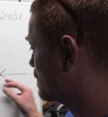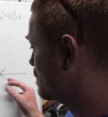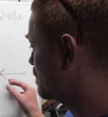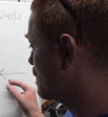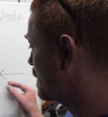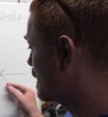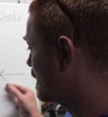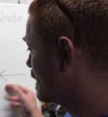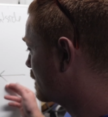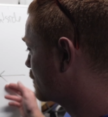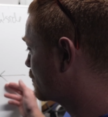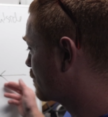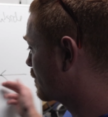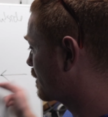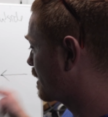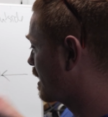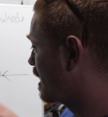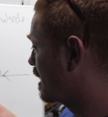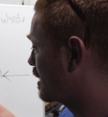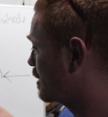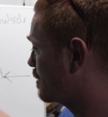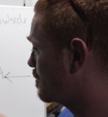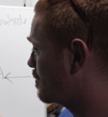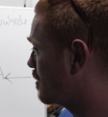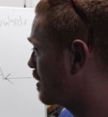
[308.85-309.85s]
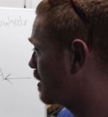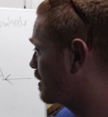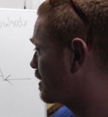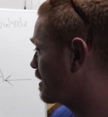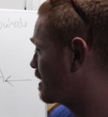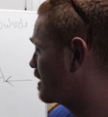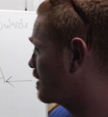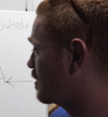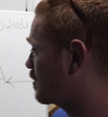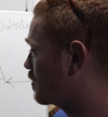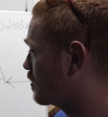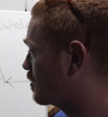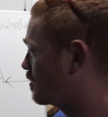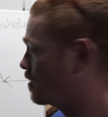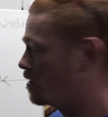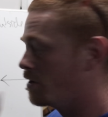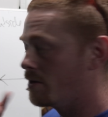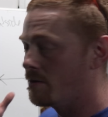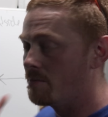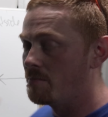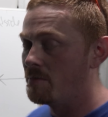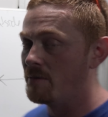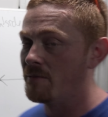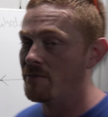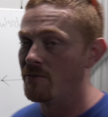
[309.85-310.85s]
me trying to undermine the hill
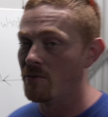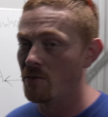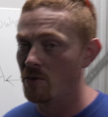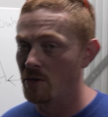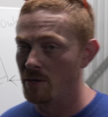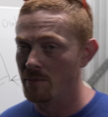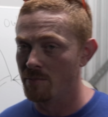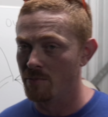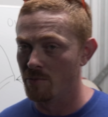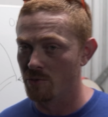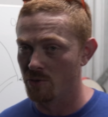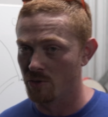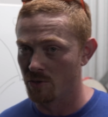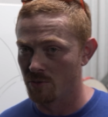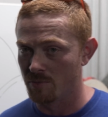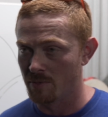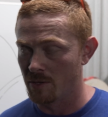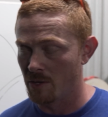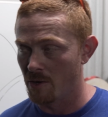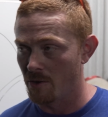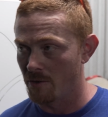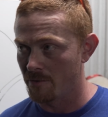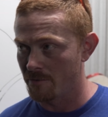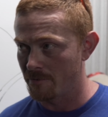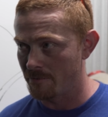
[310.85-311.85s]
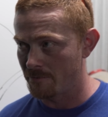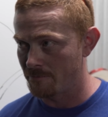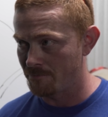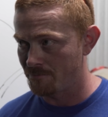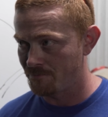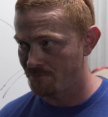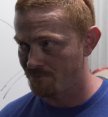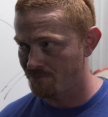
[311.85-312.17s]
before he pushes me off.